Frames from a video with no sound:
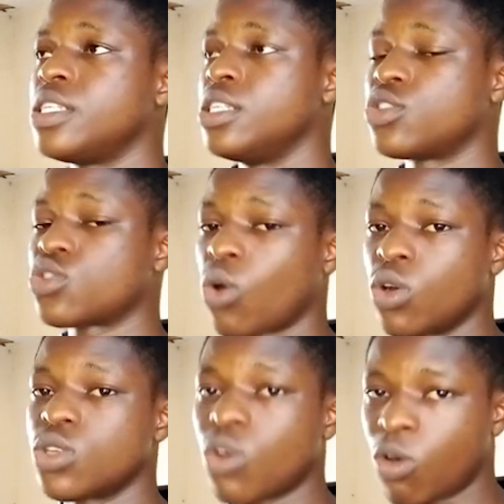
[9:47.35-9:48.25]
is
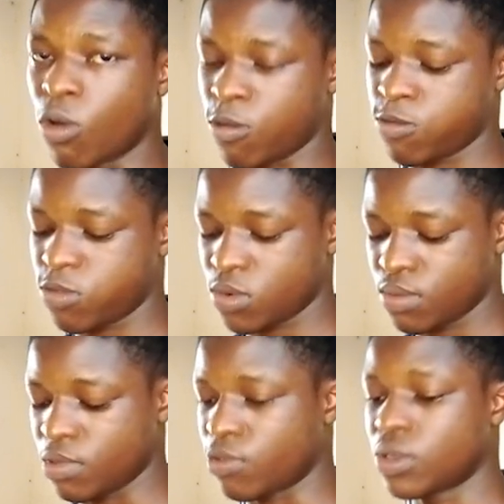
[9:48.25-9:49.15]
turned off
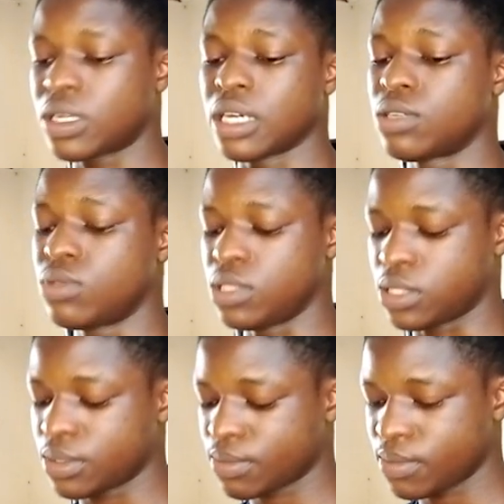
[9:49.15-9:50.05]
before you can do
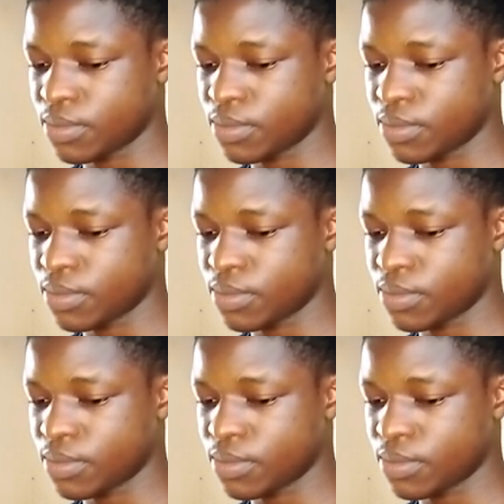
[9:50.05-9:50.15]
this.